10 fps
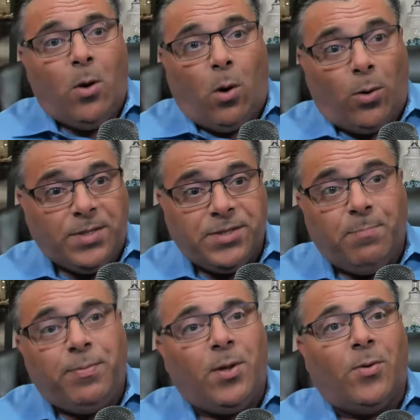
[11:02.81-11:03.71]
or its
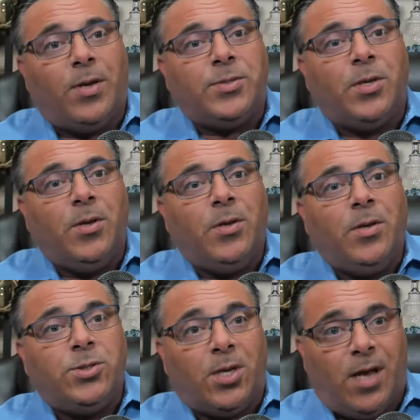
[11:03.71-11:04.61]
employees
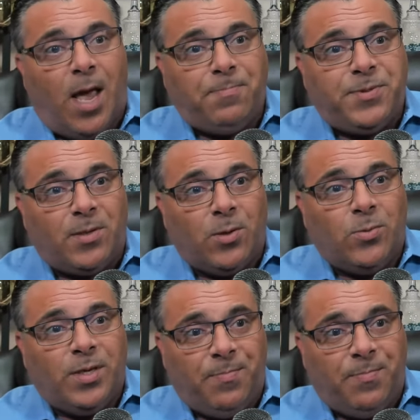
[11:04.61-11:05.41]
should absolutely